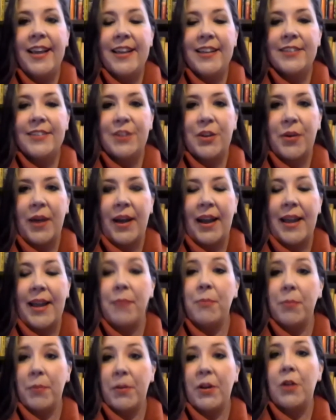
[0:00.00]
So,
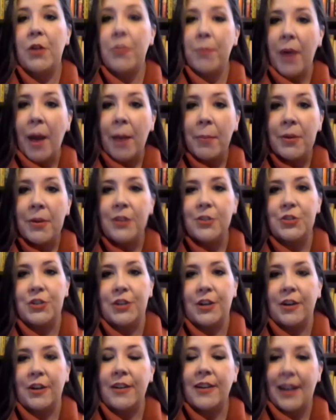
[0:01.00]
and we pop
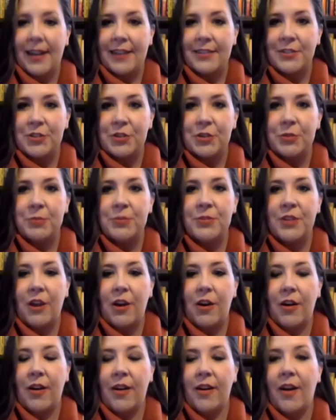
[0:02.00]
culture costumes
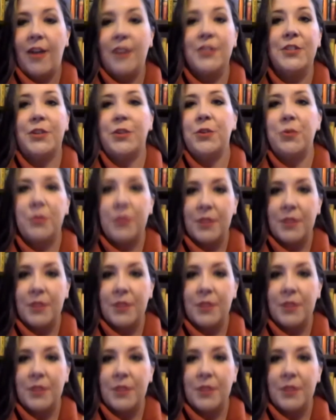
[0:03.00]
are also